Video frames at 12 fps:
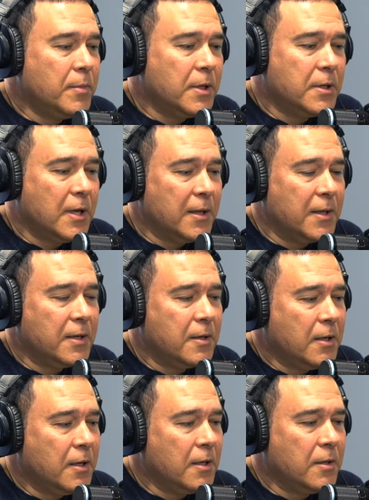But I
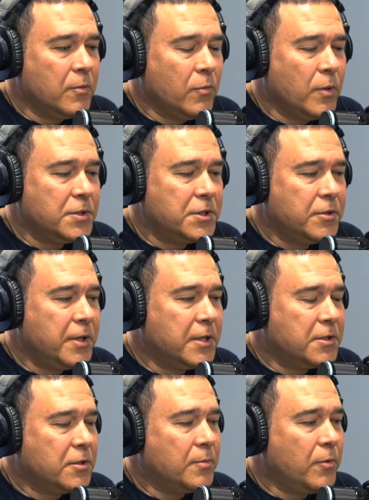think uh, once you
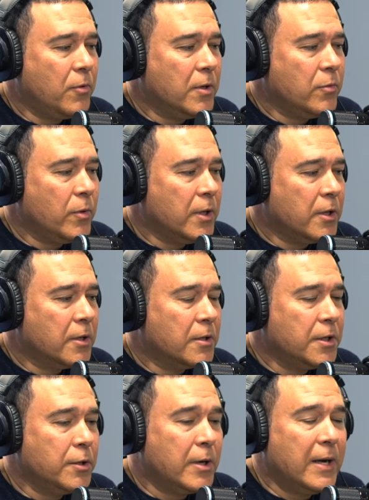get to a point where
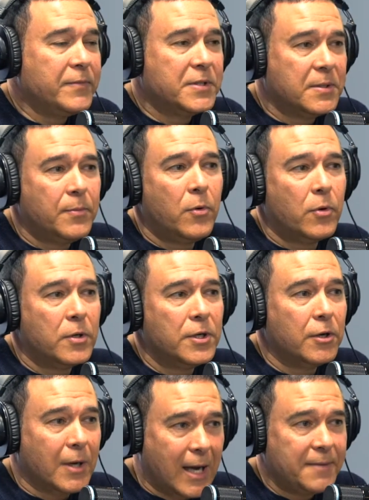you're having to
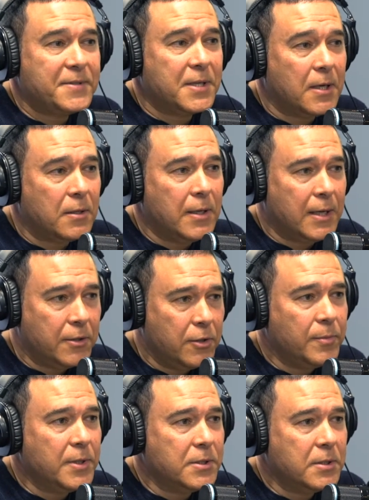support your lifestyle out of
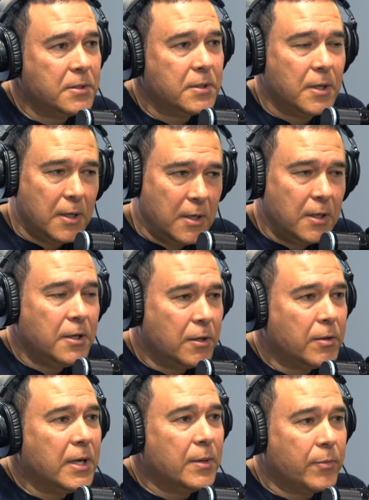your business, you're
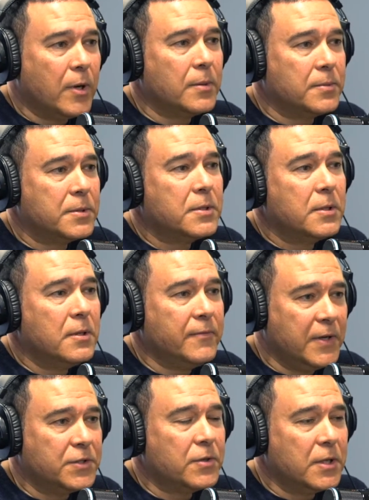going to have problems
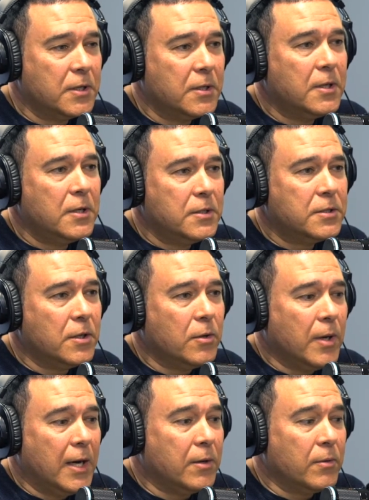eventually.
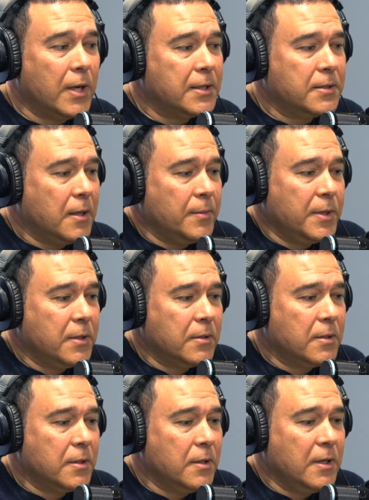So I don't like, I
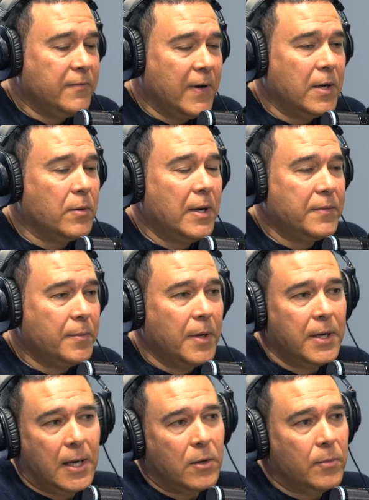mean, if I don't have the
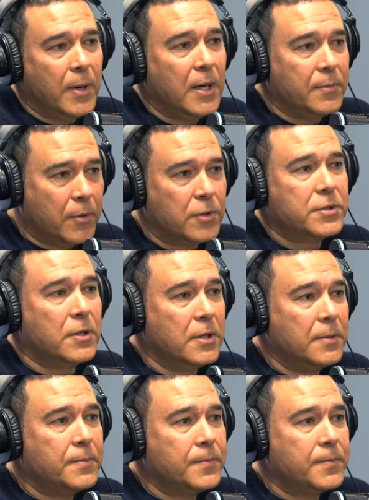money, I don't buy it personally.